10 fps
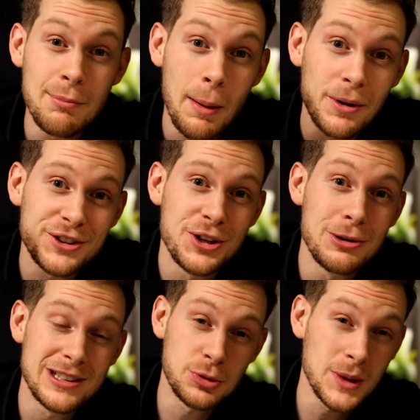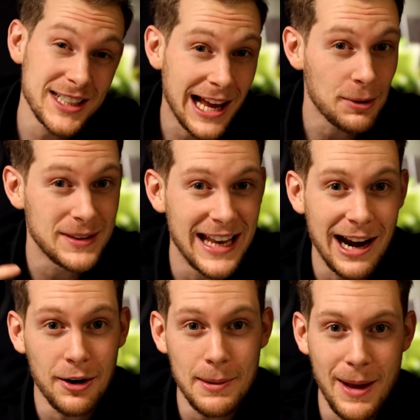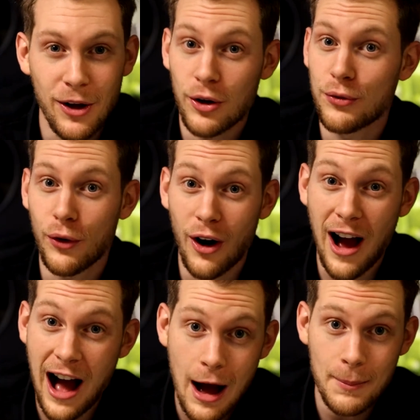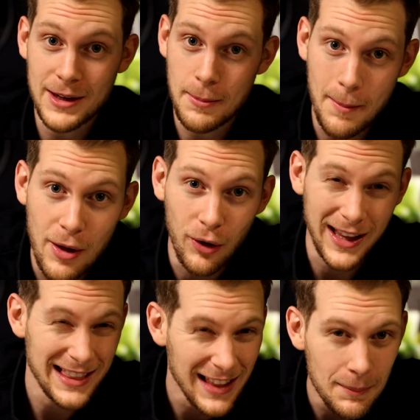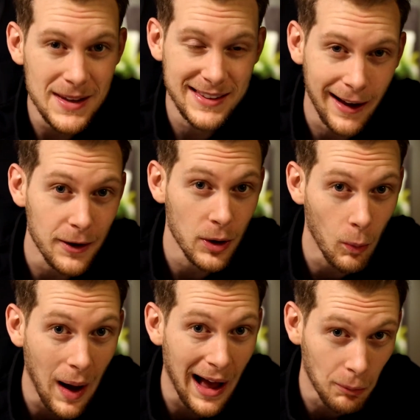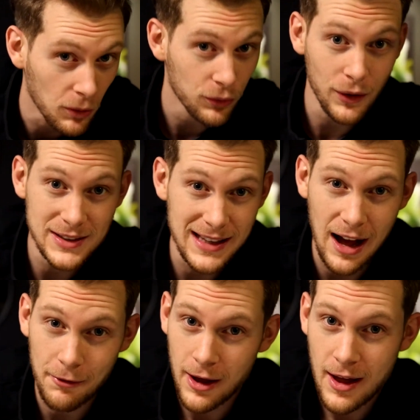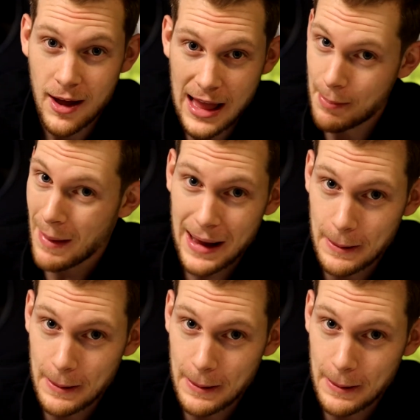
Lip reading: number 2 is switching out dairy milk for almond milk, and let me tell you why. Well, first off, in my